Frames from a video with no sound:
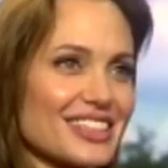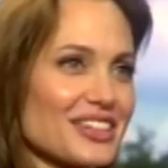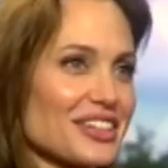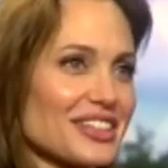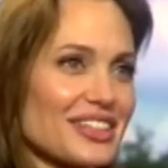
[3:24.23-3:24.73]
So
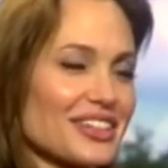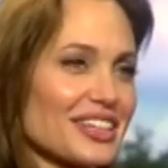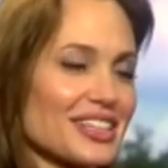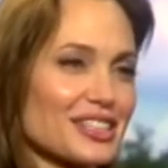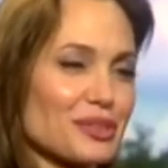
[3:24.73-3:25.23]
you could
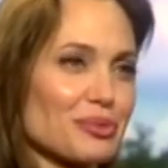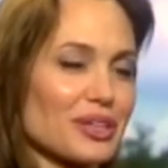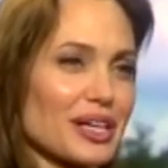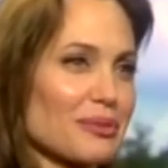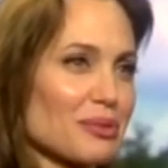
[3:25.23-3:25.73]
easily pull
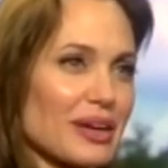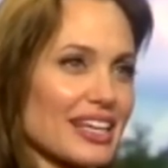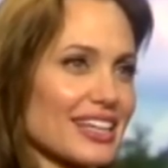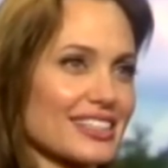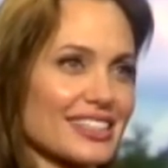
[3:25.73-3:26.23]
him or my
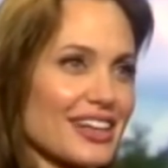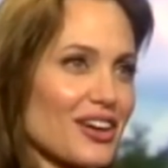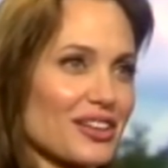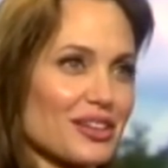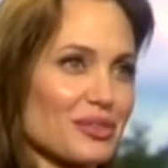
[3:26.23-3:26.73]
kids and get
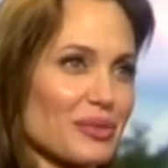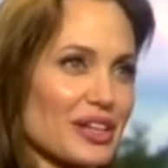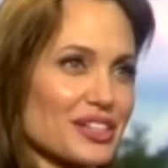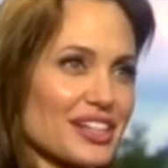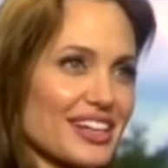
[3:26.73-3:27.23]
all the
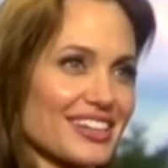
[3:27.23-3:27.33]
information.